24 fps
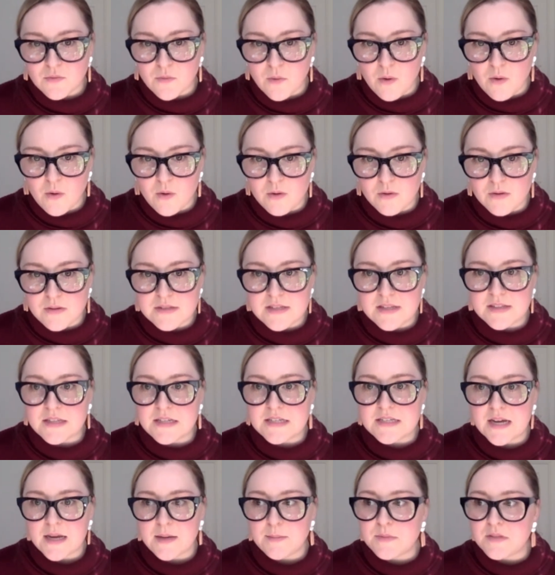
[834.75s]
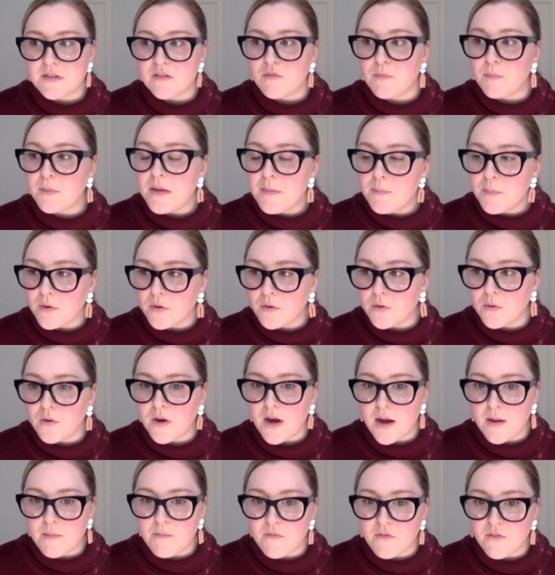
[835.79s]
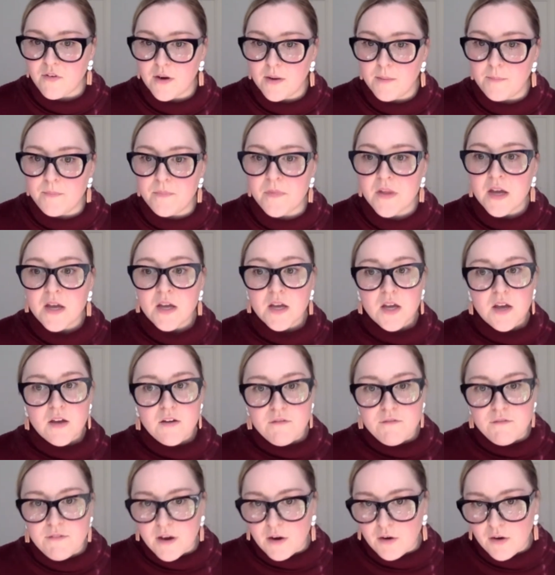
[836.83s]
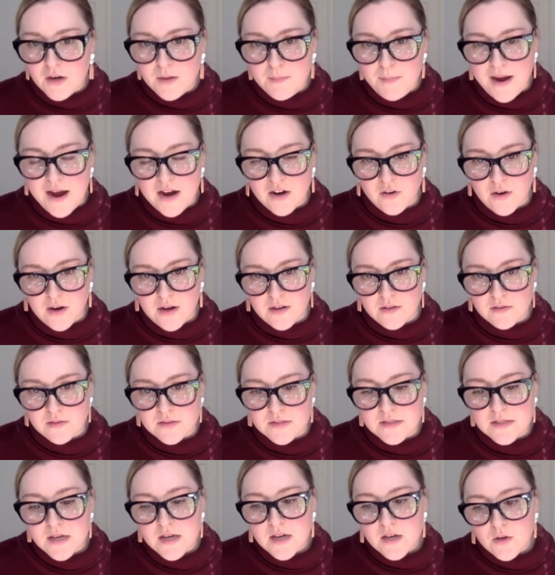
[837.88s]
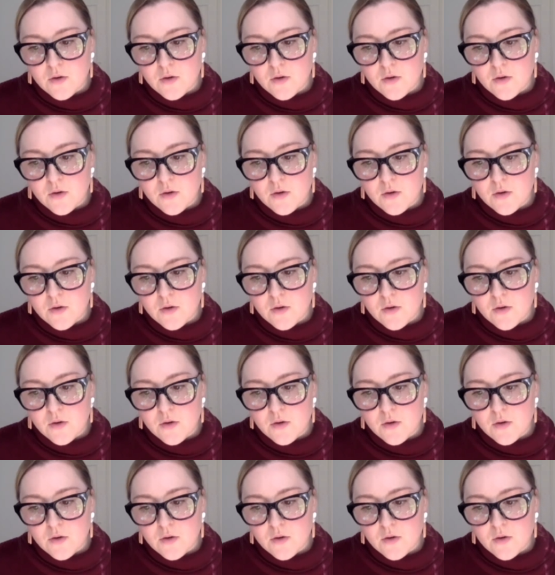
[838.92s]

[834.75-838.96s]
roles and the types of people who come from varied backgrounds,